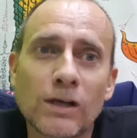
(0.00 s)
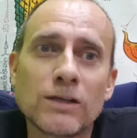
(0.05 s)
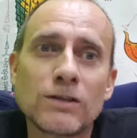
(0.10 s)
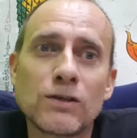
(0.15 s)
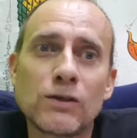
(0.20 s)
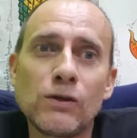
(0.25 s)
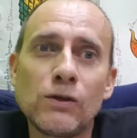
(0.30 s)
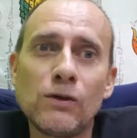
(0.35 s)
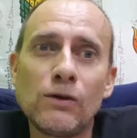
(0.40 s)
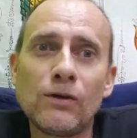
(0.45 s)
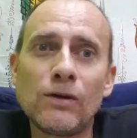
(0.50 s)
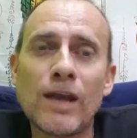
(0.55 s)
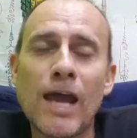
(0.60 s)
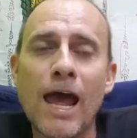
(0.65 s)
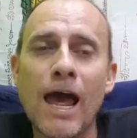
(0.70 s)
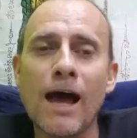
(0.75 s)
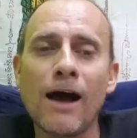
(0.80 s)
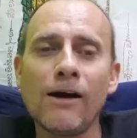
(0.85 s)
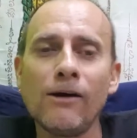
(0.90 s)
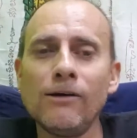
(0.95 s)
to you
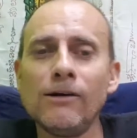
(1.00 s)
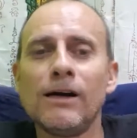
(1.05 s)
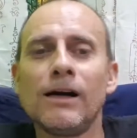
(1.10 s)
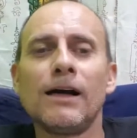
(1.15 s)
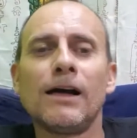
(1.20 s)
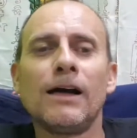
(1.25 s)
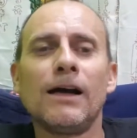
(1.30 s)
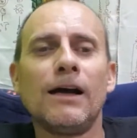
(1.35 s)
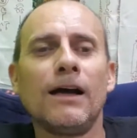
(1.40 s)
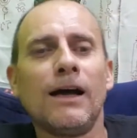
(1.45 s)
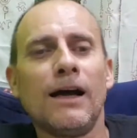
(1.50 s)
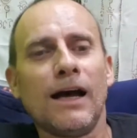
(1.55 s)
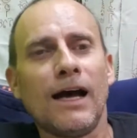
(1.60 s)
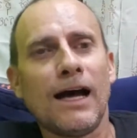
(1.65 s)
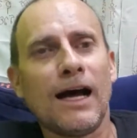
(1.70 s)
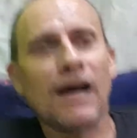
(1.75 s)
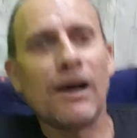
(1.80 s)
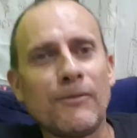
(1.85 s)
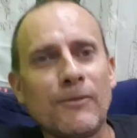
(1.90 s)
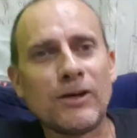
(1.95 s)
now,
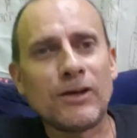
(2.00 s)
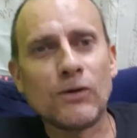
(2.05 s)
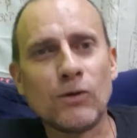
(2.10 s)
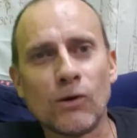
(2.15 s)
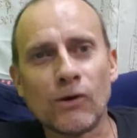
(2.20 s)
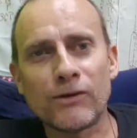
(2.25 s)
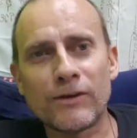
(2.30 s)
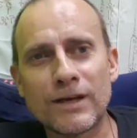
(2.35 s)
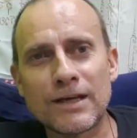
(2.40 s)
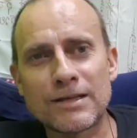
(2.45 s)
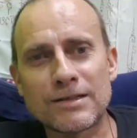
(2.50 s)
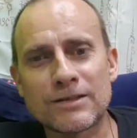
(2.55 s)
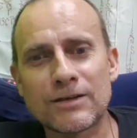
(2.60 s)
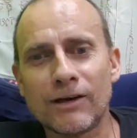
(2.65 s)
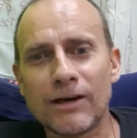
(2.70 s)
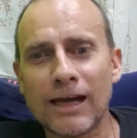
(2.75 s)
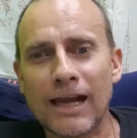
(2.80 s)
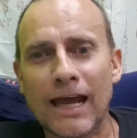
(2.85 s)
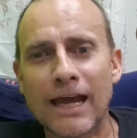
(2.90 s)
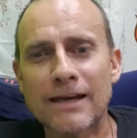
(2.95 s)
in northeast
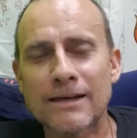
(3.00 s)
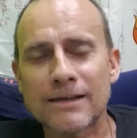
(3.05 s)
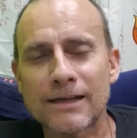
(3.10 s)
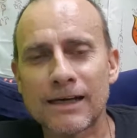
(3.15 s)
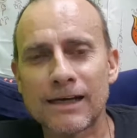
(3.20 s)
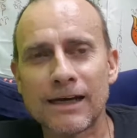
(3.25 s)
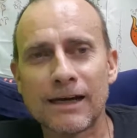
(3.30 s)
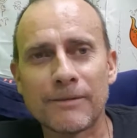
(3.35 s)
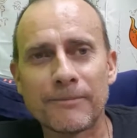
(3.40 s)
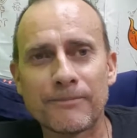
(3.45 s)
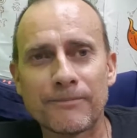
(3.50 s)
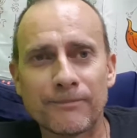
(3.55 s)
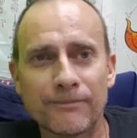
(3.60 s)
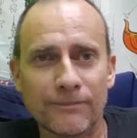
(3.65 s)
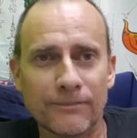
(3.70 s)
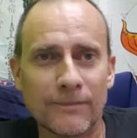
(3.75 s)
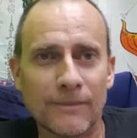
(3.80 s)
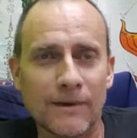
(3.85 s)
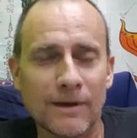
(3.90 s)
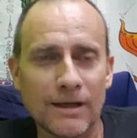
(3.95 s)
Thailand,
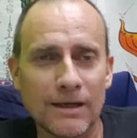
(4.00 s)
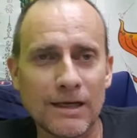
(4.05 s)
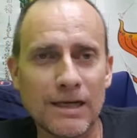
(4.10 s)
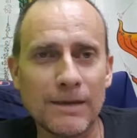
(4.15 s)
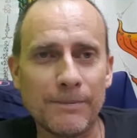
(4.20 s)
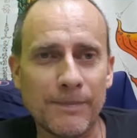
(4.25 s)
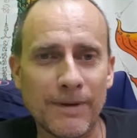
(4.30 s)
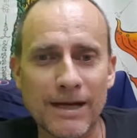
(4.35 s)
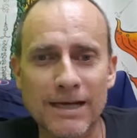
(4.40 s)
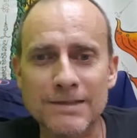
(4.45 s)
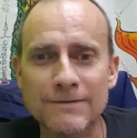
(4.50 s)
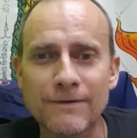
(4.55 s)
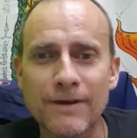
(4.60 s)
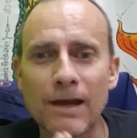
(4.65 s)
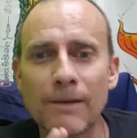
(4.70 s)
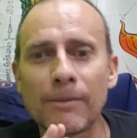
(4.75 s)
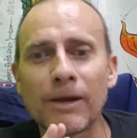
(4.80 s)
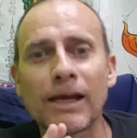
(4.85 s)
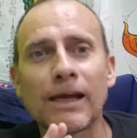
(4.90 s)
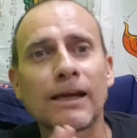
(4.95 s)
near Pa's
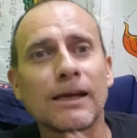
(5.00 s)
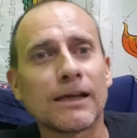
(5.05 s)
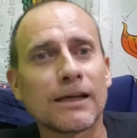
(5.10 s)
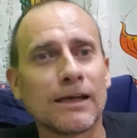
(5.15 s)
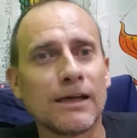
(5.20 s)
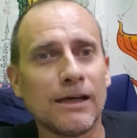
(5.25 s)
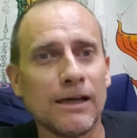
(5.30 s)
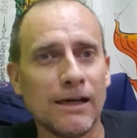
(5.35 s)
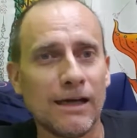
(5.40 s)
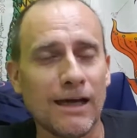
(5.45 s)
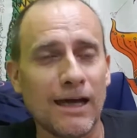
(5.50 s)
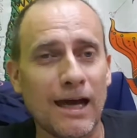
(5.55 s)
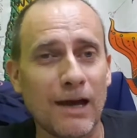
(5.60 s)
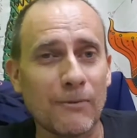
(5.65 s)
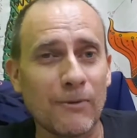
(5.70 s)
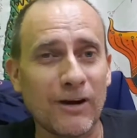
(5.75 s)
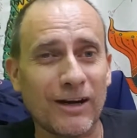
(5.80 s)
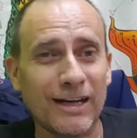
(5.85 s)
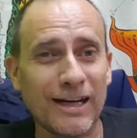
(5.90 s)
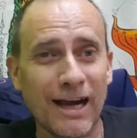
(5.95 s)
family,
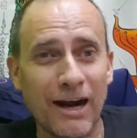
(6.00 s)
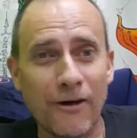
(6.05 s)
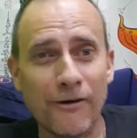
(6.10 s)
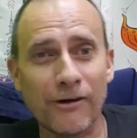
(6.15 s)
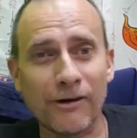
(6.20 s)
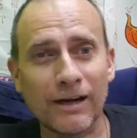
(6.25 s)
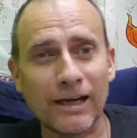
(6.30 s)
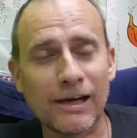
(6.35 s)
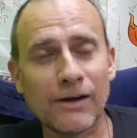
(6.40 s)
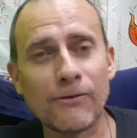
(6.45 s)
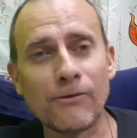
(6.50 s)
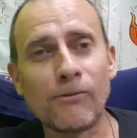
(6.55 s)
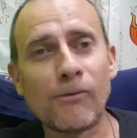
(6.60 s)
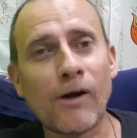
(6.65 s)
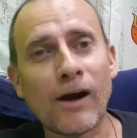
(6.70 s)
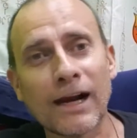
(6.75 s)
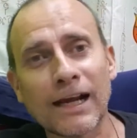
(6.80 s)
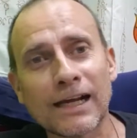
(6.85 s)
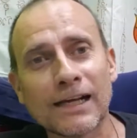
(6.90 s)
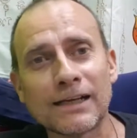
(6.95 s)
and we're currently
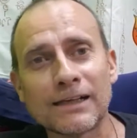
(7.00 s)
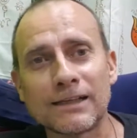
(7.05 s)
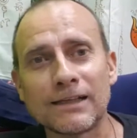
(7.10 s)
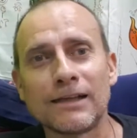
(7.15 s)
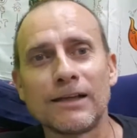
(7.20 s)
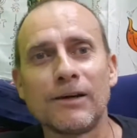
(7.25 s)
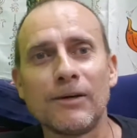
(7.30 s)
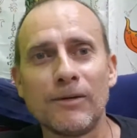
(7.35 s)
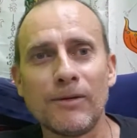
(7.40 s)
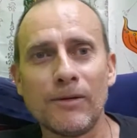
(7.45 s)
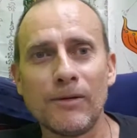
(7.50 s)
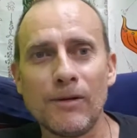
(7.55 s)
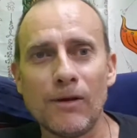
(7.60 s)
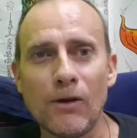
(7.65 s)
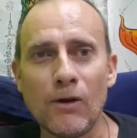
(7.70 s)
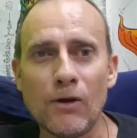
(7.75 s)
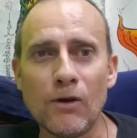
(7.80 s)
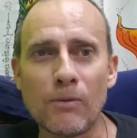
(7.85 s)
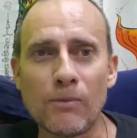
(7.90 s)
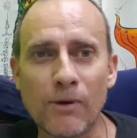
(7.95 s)
running
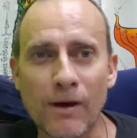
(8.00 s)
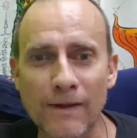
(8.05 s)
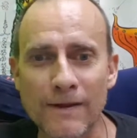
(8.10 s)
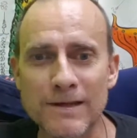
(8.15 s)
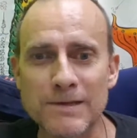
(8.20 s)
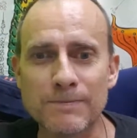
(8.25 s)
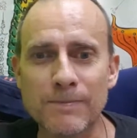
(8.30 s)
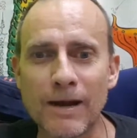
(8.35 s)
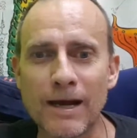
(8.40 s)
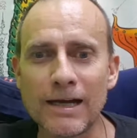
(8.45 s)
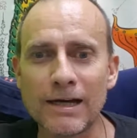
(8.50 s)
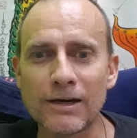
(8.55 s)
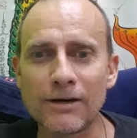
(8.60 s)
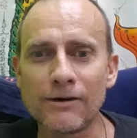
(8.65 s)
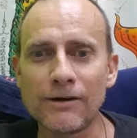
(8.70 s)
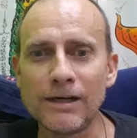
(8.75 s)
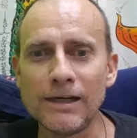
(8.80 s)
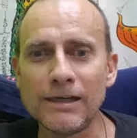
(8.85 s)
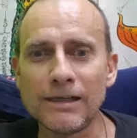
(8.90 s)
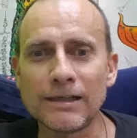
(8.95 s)
her brother's
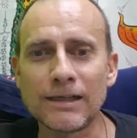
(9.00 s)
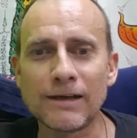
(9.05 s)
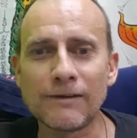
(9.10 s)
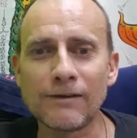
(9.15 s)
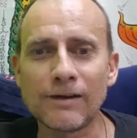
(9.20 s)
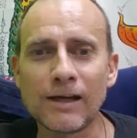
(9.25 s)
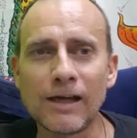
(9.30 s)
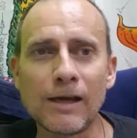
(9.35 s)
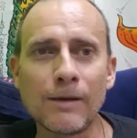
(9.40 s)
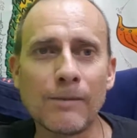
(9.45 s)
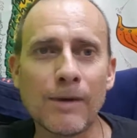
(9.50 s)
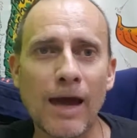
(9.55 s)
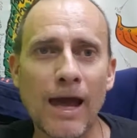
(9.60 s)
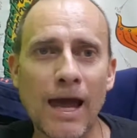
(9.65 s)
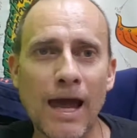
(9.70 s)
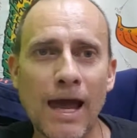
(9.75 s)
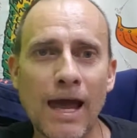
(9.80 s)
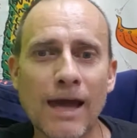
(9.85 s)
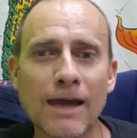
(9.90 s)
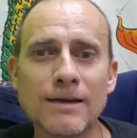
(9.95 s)
bakery, giving him a
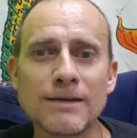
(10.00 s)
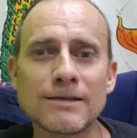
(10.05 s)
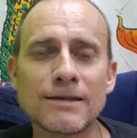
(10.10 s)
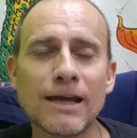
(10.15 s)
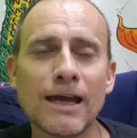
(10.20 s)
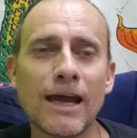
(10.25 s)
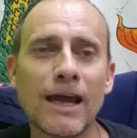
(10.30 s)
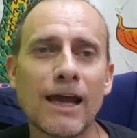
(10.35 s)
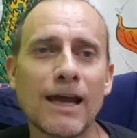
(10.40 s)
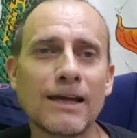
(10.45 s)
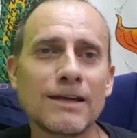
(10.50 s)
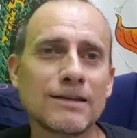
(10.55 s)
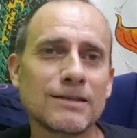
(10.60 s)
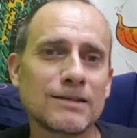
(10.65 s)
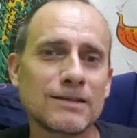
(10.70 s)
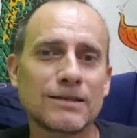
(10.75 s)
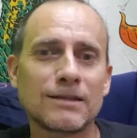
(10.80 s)
hand, and